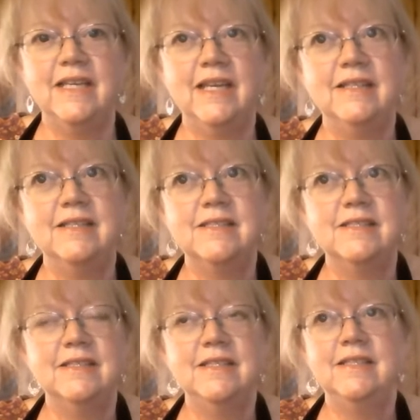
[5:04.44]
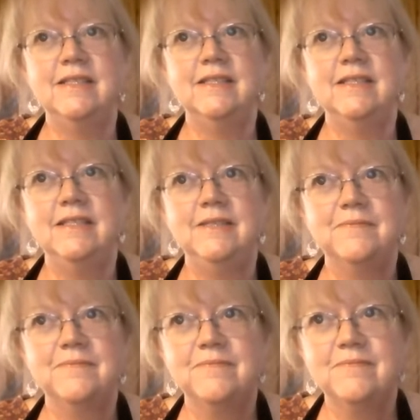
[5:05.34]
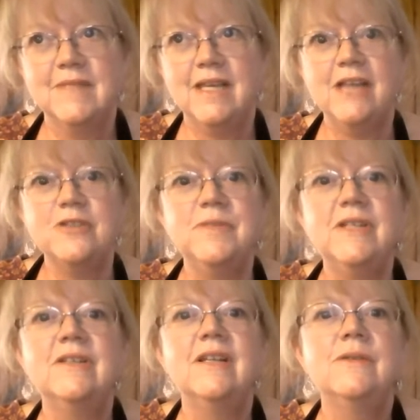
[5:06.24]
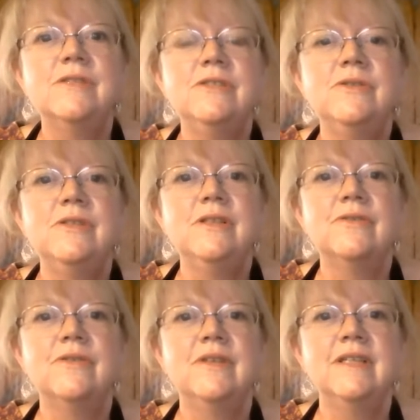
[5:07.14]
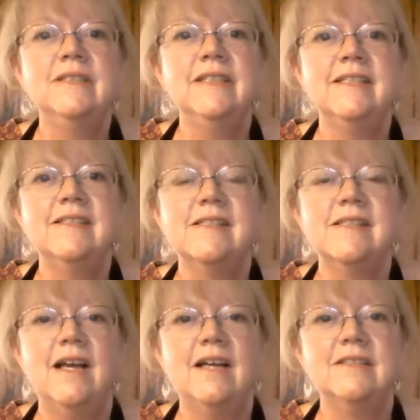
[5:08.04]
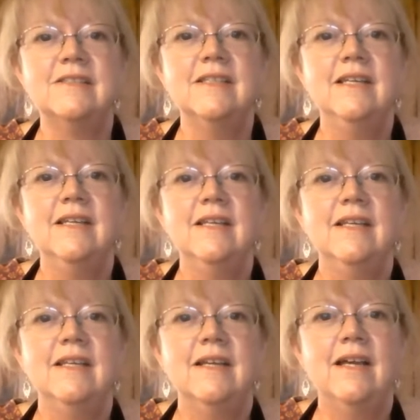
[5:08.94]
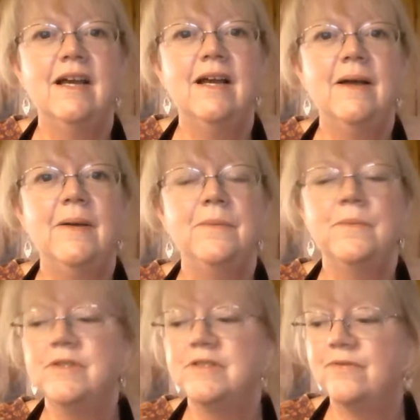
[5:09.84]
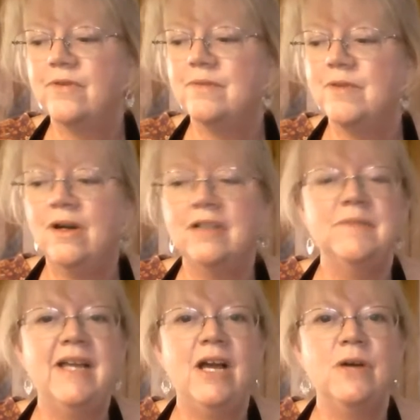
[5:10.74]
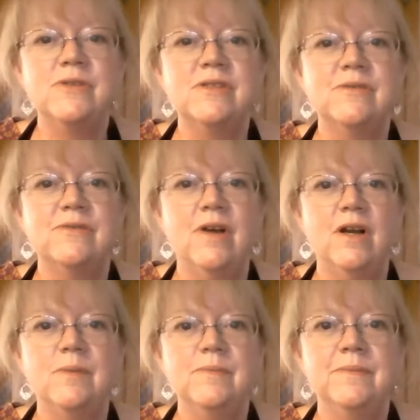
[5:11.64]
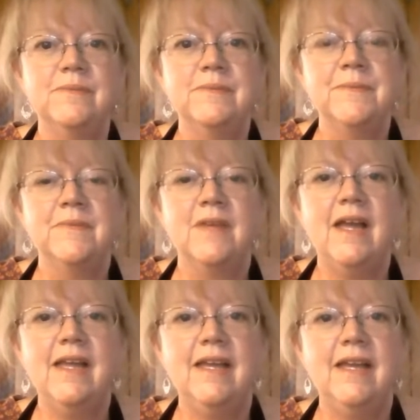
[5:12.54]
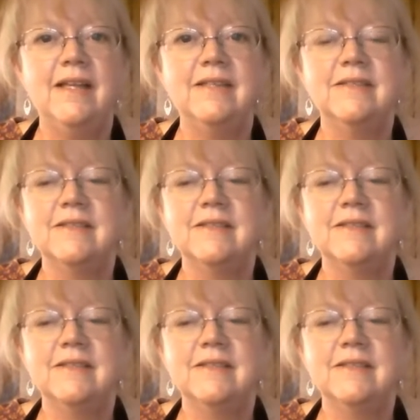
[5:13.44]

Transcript: and the cashmere that I was using for the Glitten socks was from Autumn House Farm. I had